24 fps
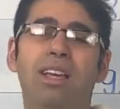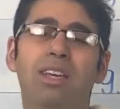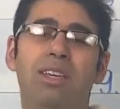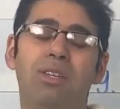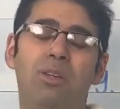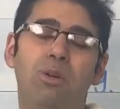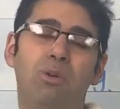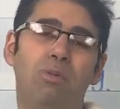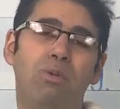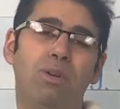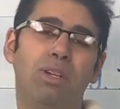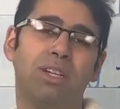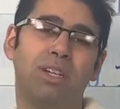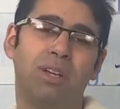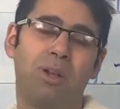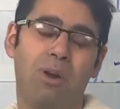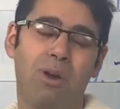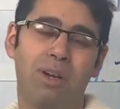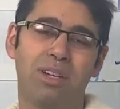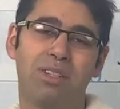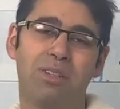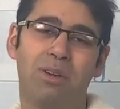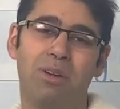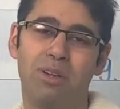you will
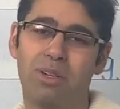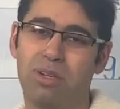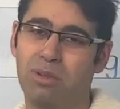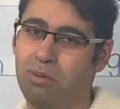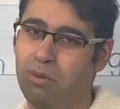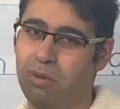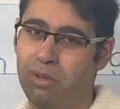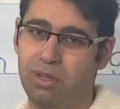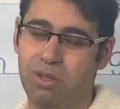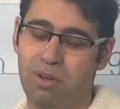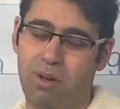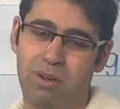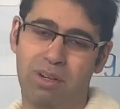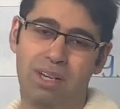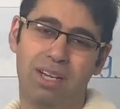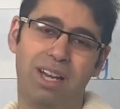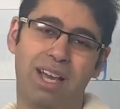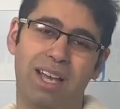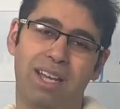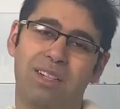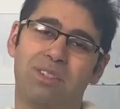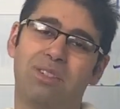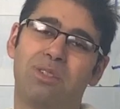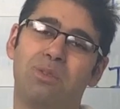not or you would not
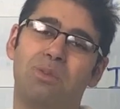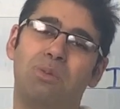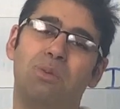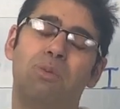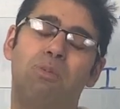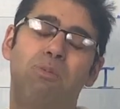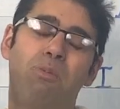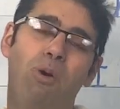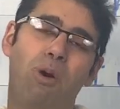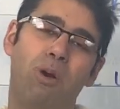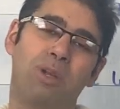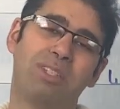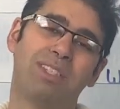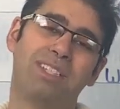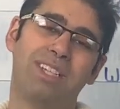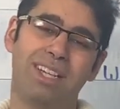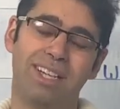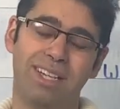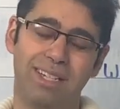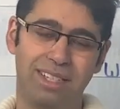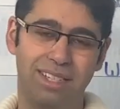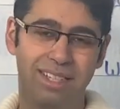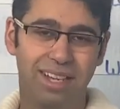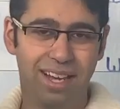like to watch
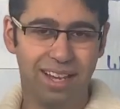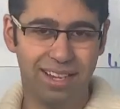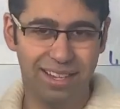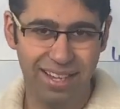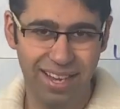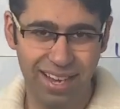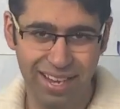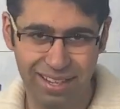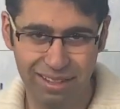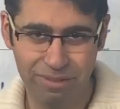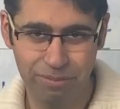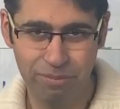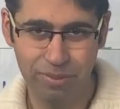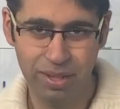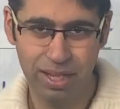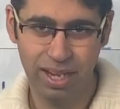it again.